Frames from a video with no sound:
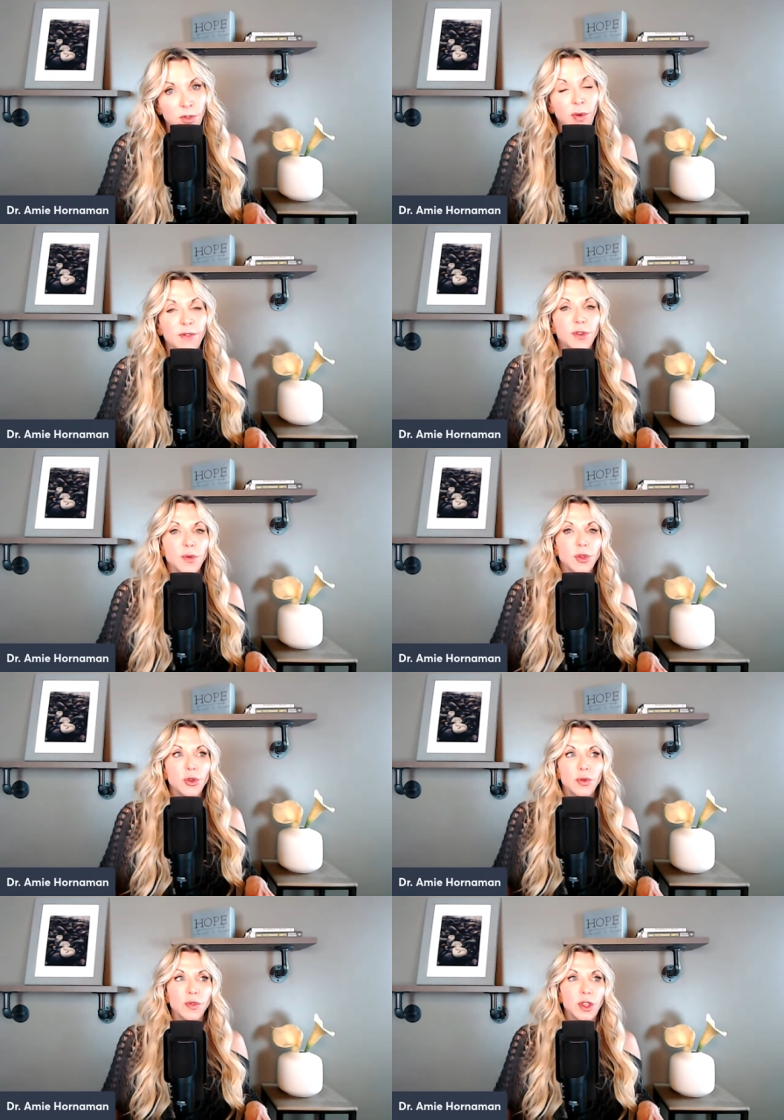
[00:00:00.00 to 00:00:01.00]
So if you
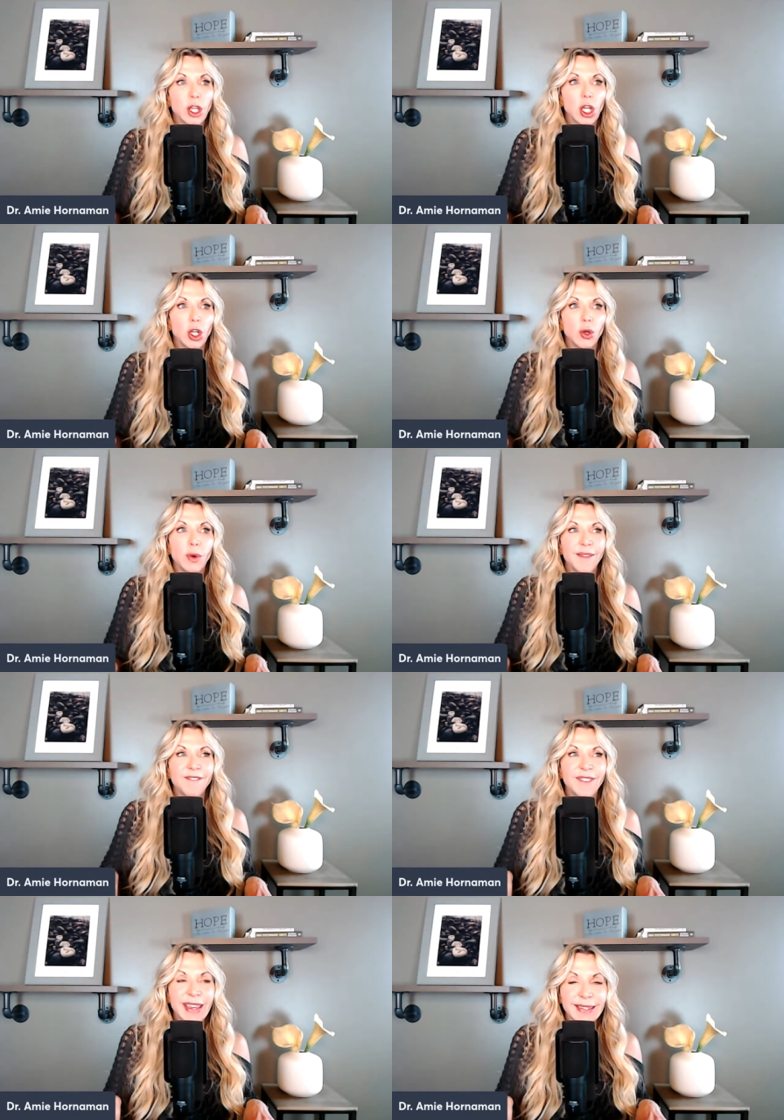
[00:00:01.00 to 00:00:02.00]
use the code
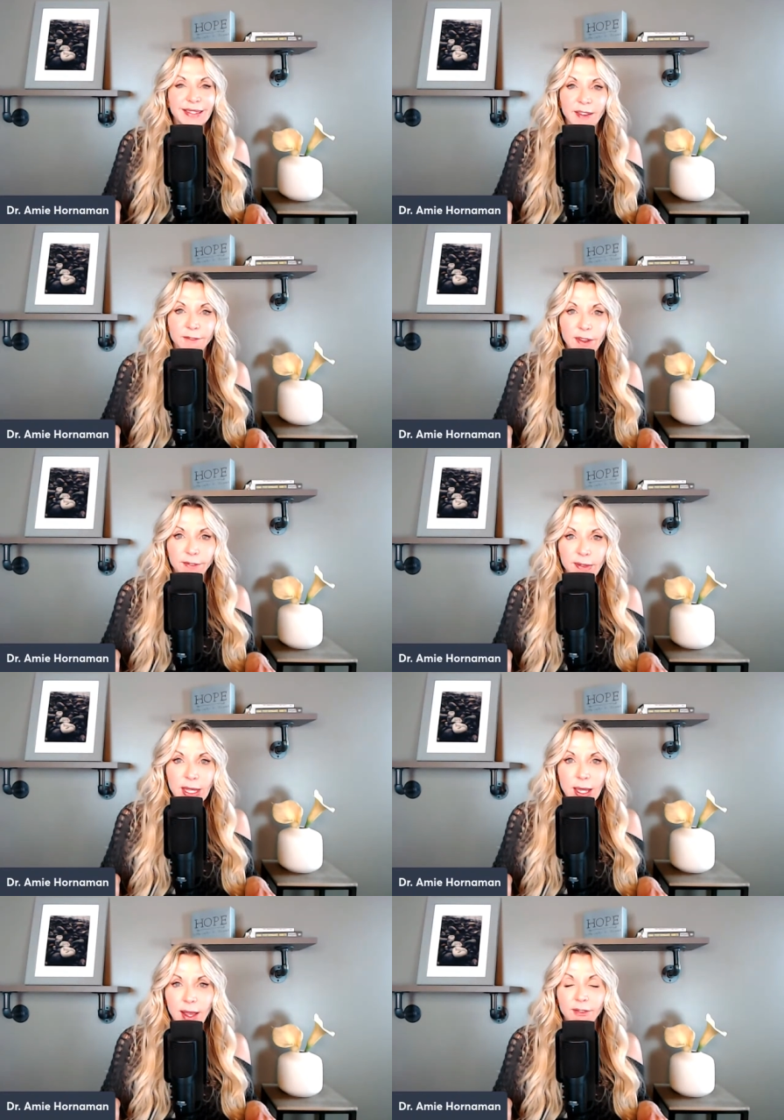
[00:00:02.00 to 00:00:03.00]

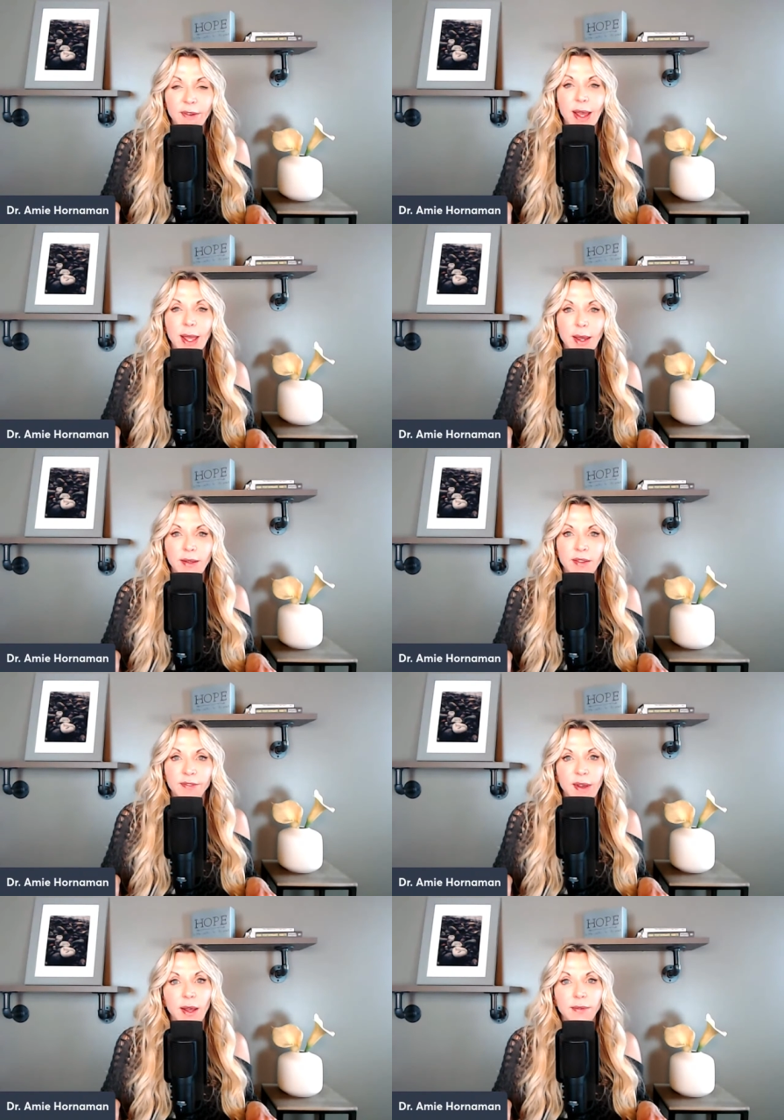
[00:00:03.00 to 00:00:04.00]
FIX50, F I
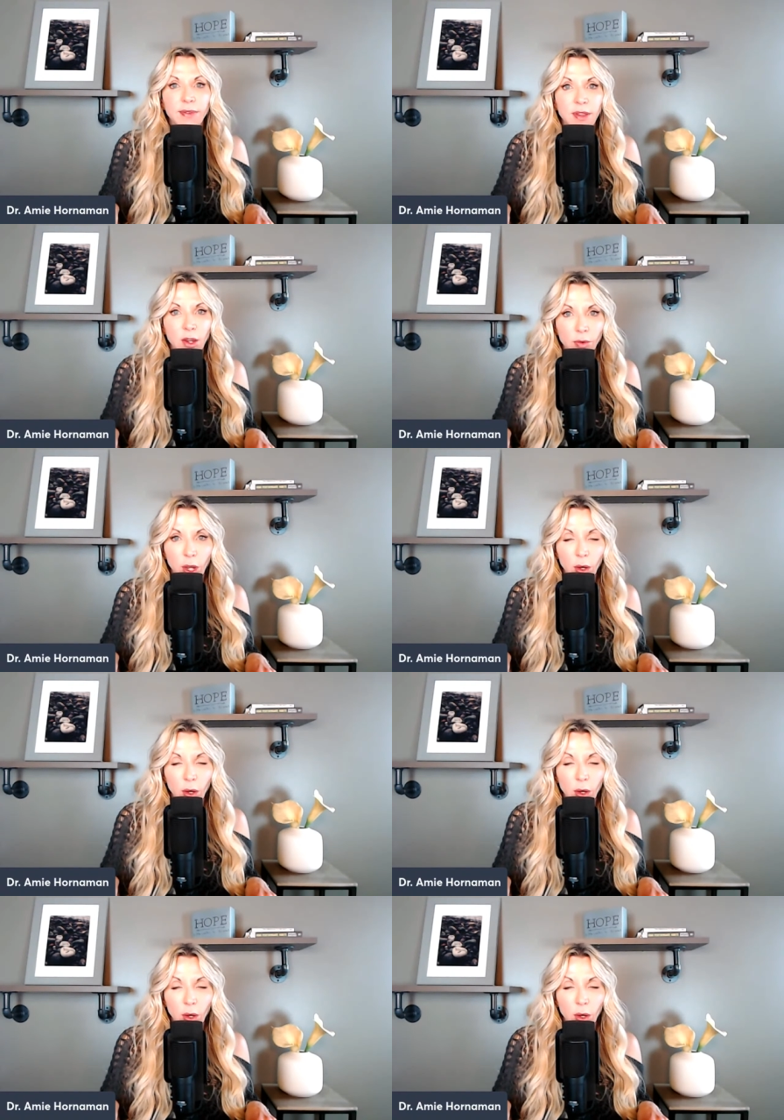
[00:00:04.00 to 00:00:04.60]
X 50,